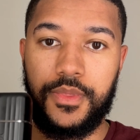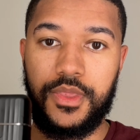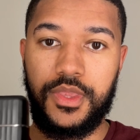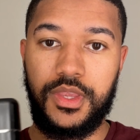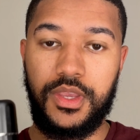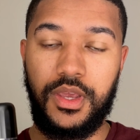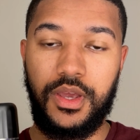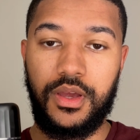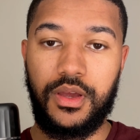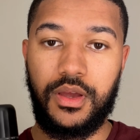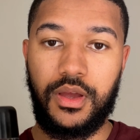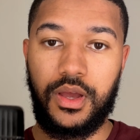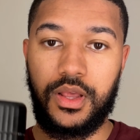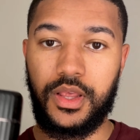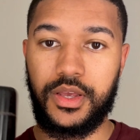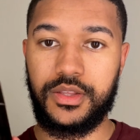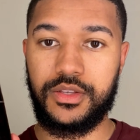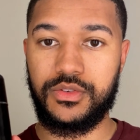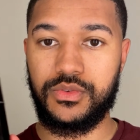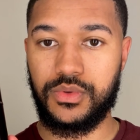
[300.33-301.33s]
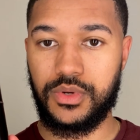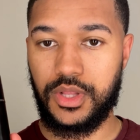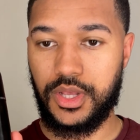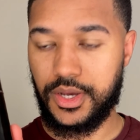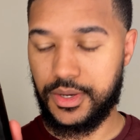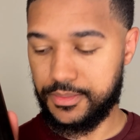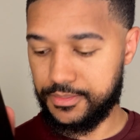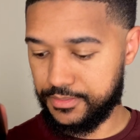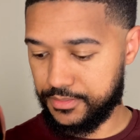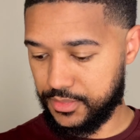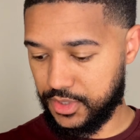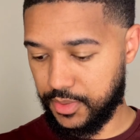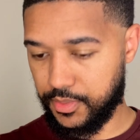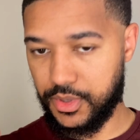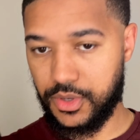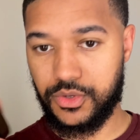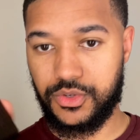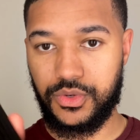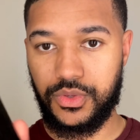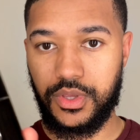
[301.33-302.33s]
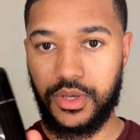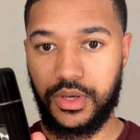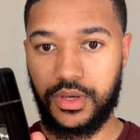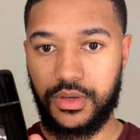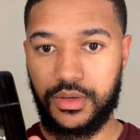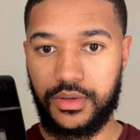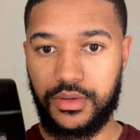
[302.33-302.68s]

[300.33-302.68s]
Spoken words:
yeah, I like this one a lot. Let me know what you think.